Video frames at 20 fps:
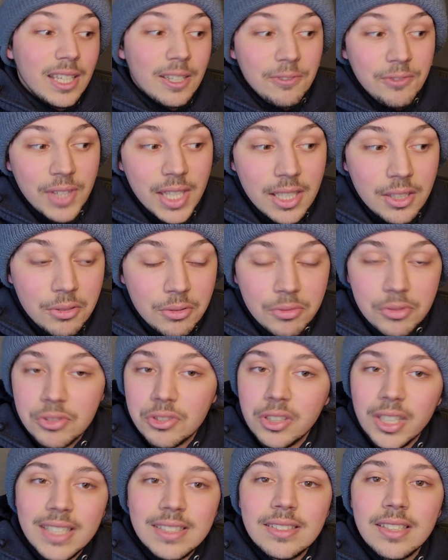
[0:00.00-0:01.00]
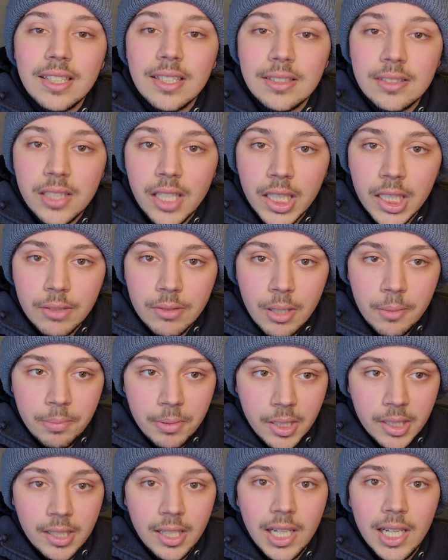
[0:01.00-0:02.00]
If they used, let's say, a
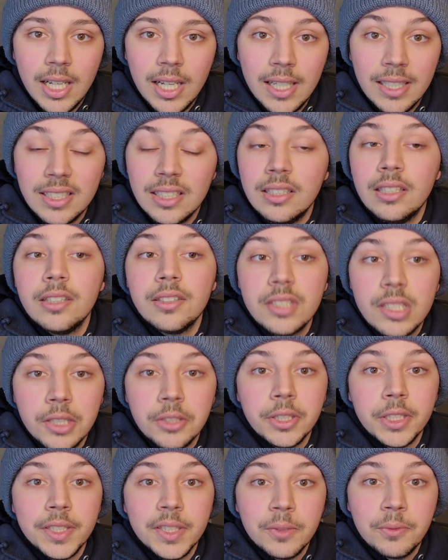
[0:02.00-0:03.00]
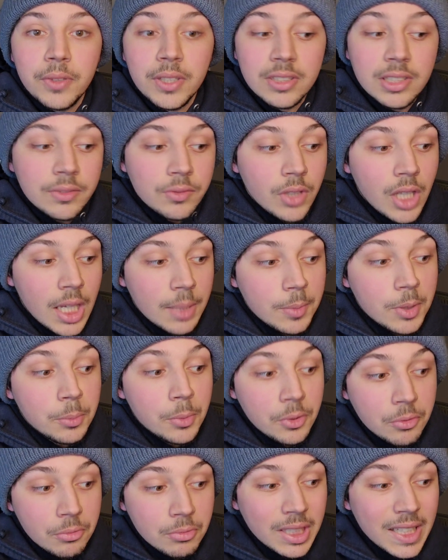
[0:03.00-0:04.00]
second-round pick on an interior defensive
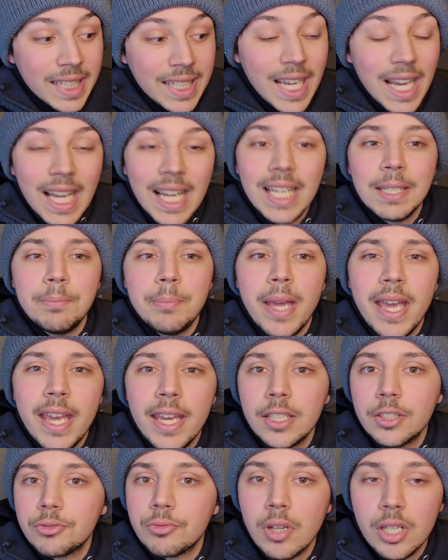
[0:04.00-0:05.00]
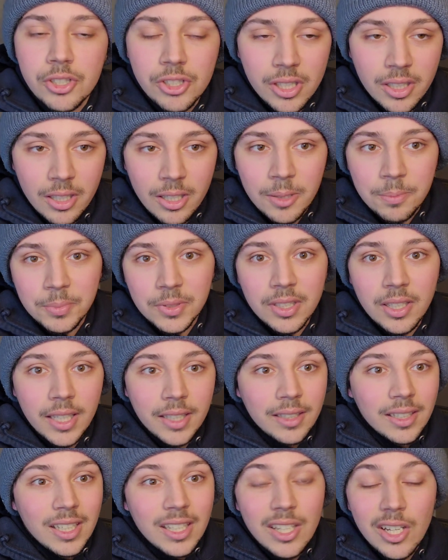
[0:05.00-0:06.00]
lineman with really high pass-rushing
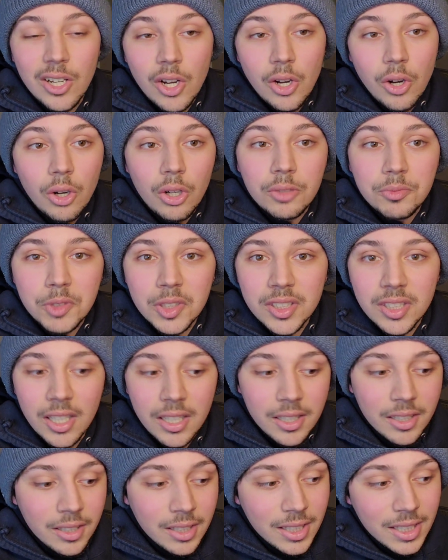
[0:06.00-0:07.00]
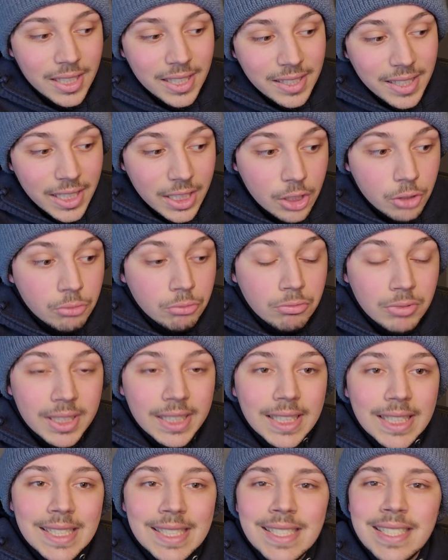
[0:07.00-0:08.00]
upside, all of a sudden, they could
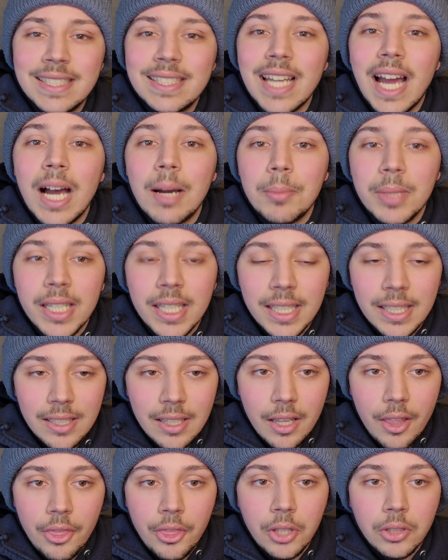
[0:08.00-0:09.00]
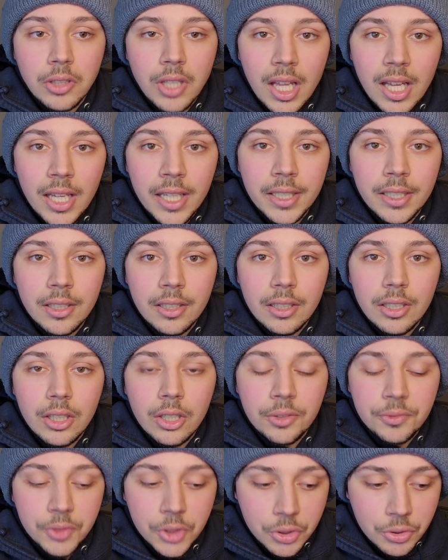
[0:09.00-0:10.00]
really dominate the line
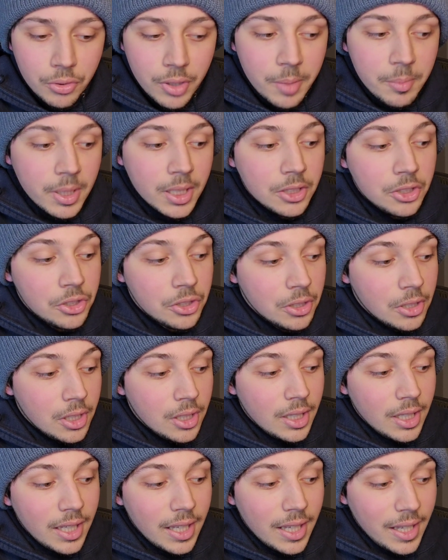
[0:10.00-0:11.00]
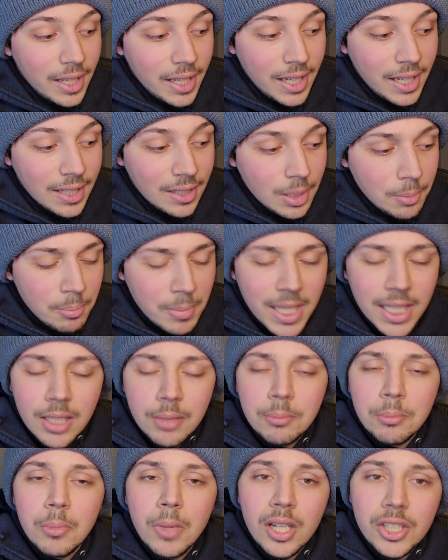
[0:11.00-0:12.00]
of scrimmage and
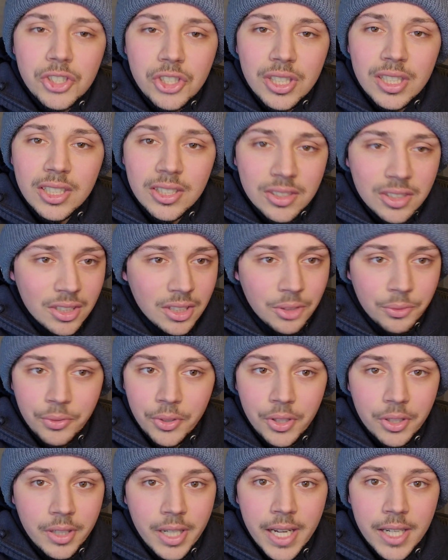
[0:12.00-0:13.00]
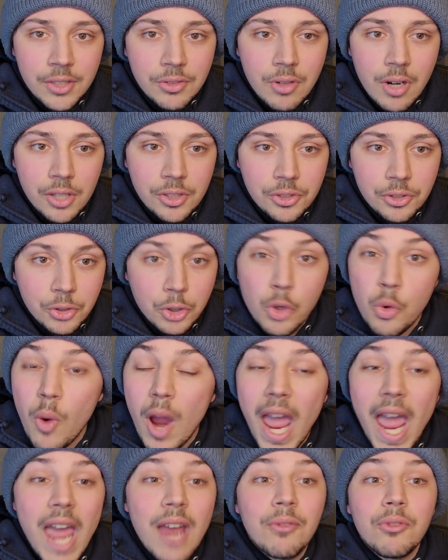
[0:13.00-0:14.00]
make it much easier for their edge rushers,
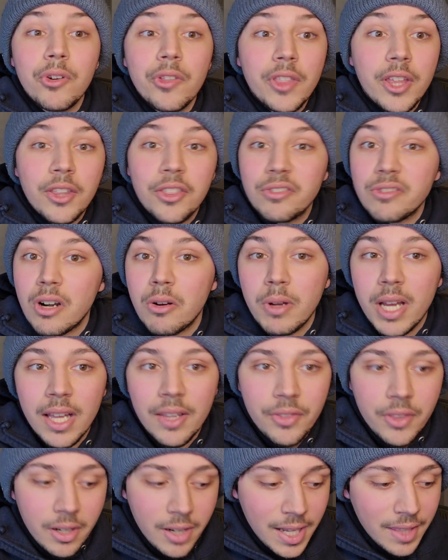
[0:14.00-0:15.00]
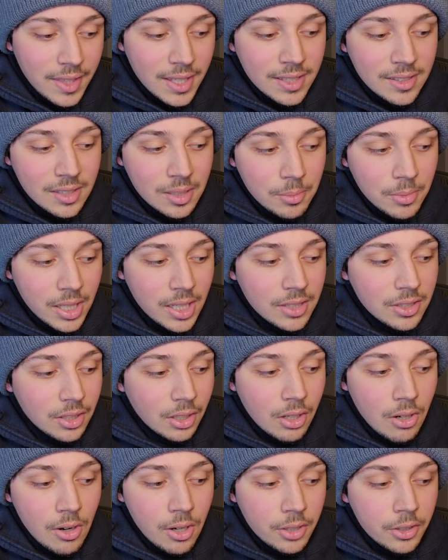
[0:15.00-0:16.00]
whoever they throw out there. I think
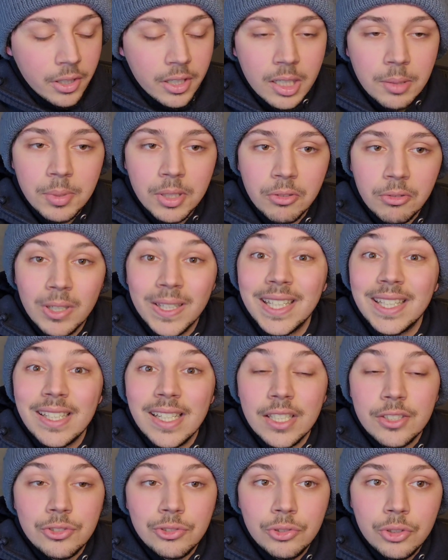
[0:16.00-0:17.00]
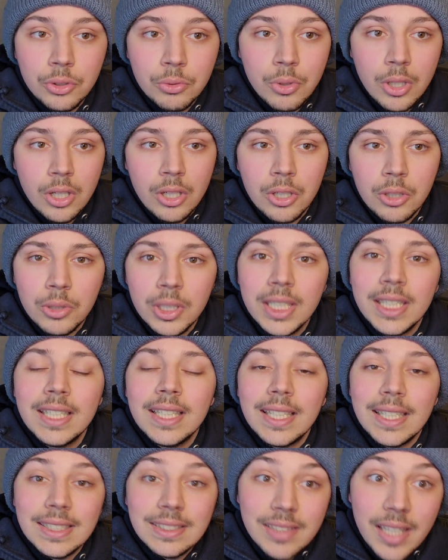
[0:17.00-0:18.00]
Ximenes and Carter are going to be a really nice duo,
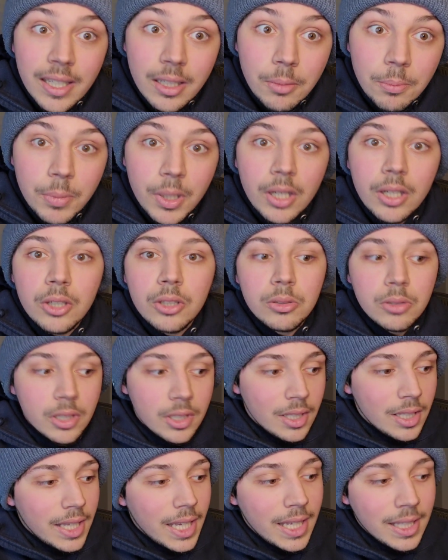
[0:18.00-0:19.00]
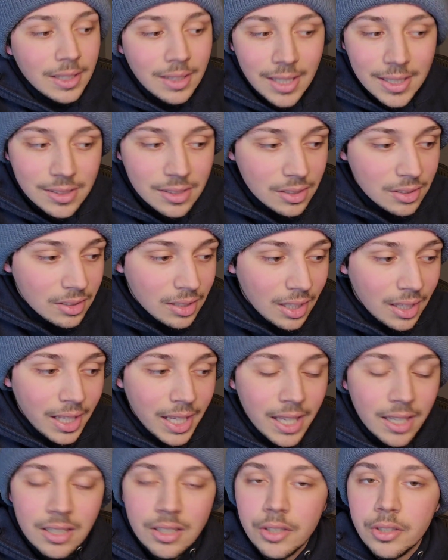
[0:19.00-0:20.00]
Adenabo, and let's just say
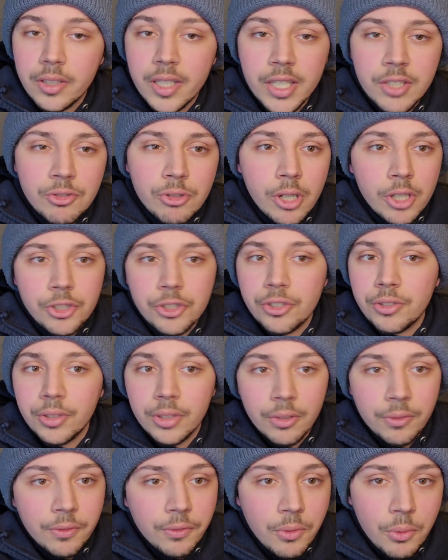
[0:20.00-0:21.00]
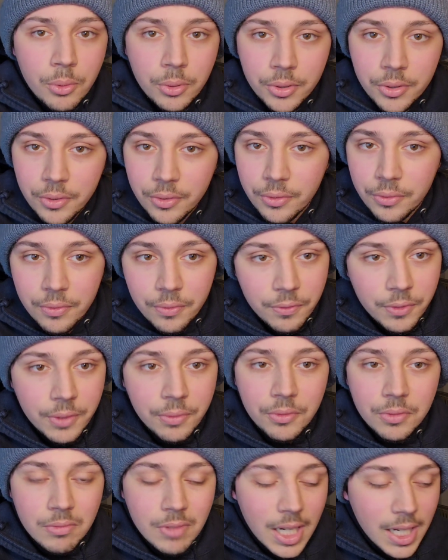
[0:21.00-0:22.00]
they add another edge rusher in the fourth,
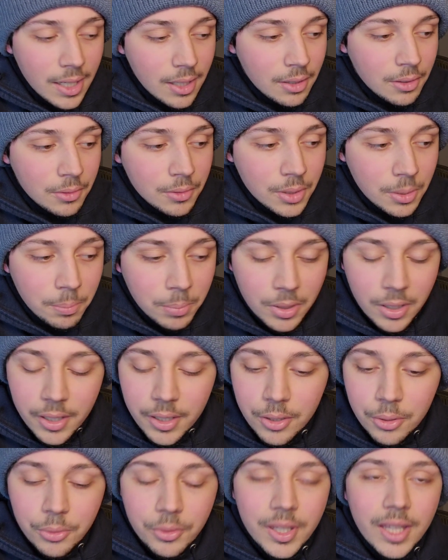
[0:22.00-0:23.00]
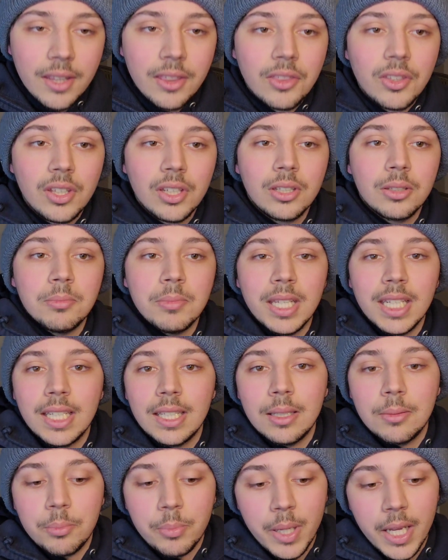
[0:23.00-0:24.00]
fifth round, a player who they think could
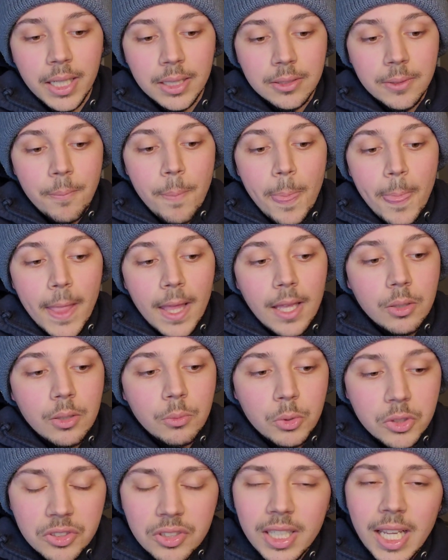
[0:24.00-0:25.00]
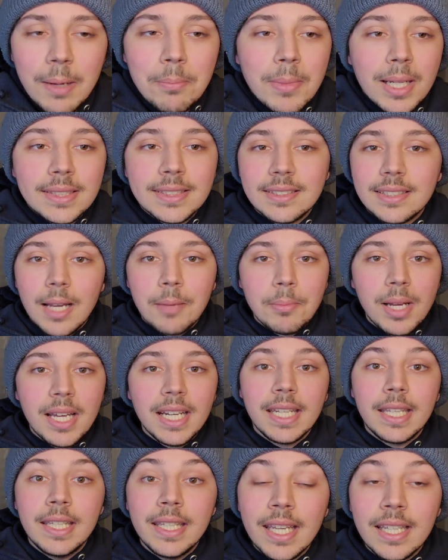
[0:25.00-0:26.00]
make an impact. We'll see. I'm
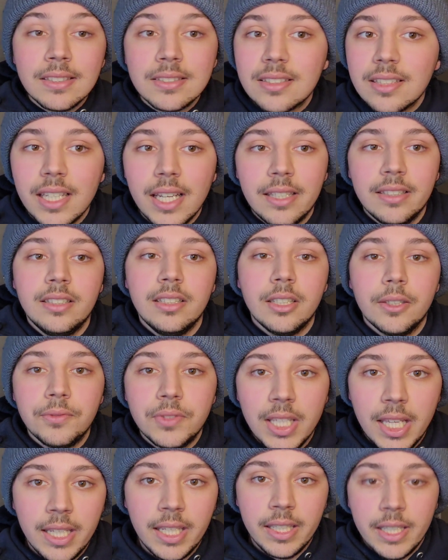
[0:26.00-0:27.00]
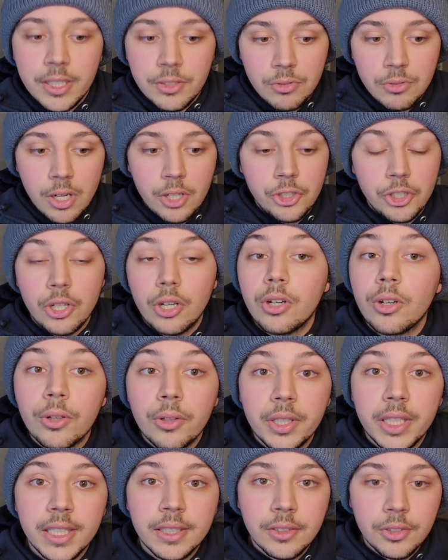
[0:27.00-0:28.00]
not against the idea of taking an edge rusher
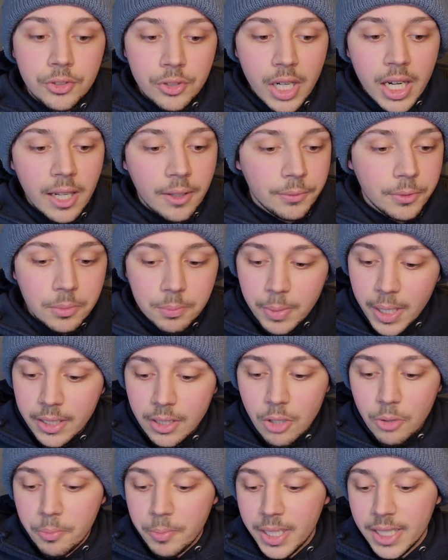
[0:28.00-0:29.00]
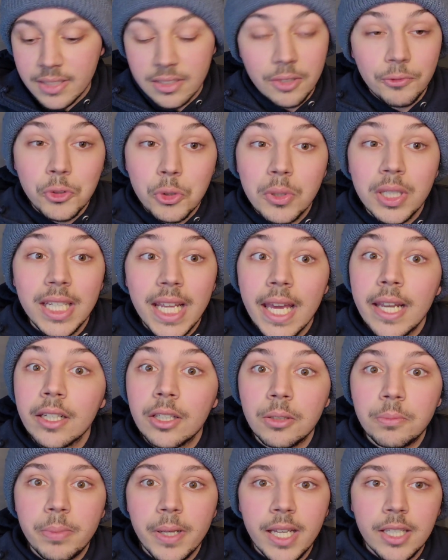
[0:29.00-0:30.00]
early in the draft. By no means. If you can
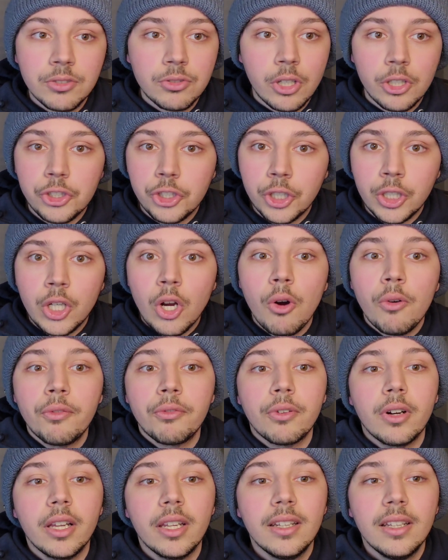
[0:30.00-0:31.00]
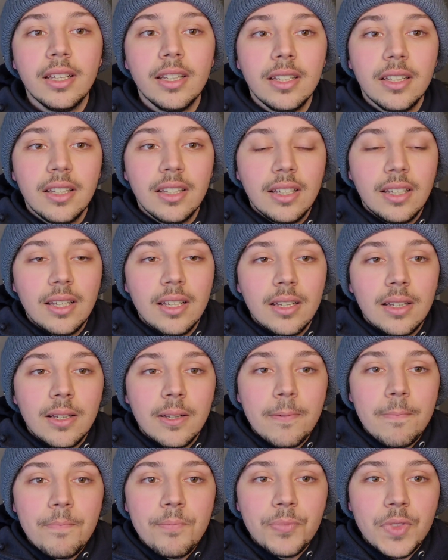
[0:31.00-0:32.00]
add a good pass rusher, go for it.
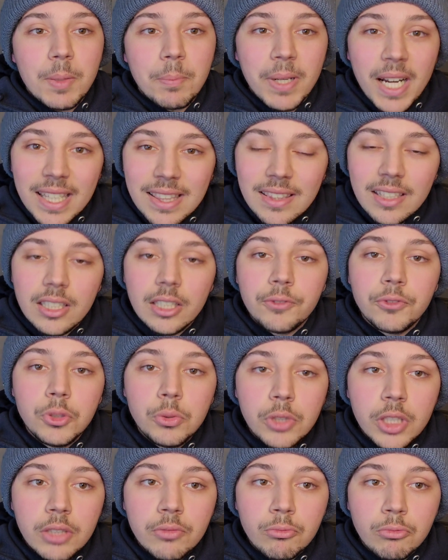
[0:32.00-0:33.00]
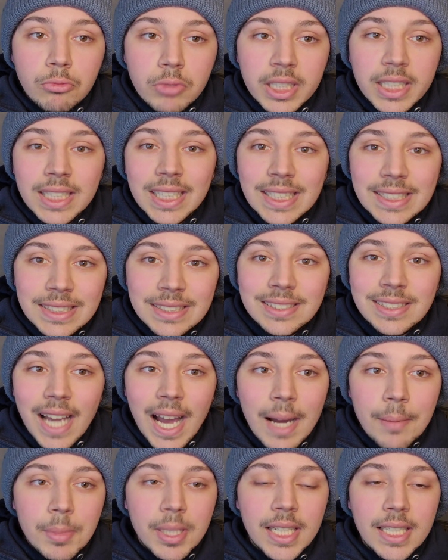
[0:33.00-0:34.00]
But I think if you can really
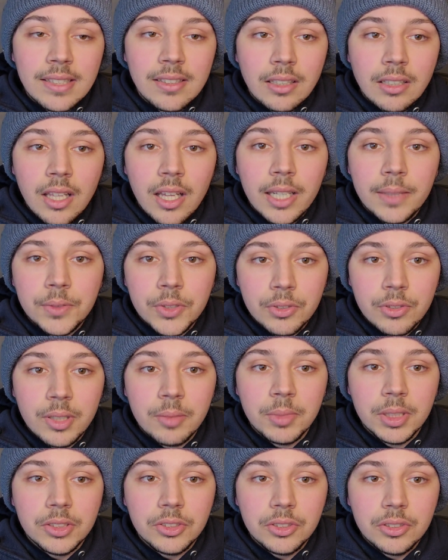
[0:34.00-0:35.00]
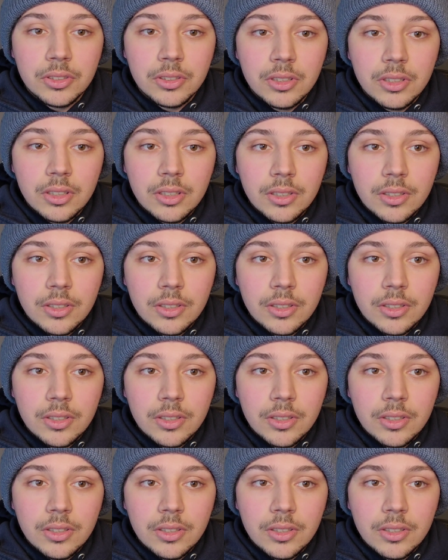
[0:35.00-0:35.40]
dominate the line of scrimmage,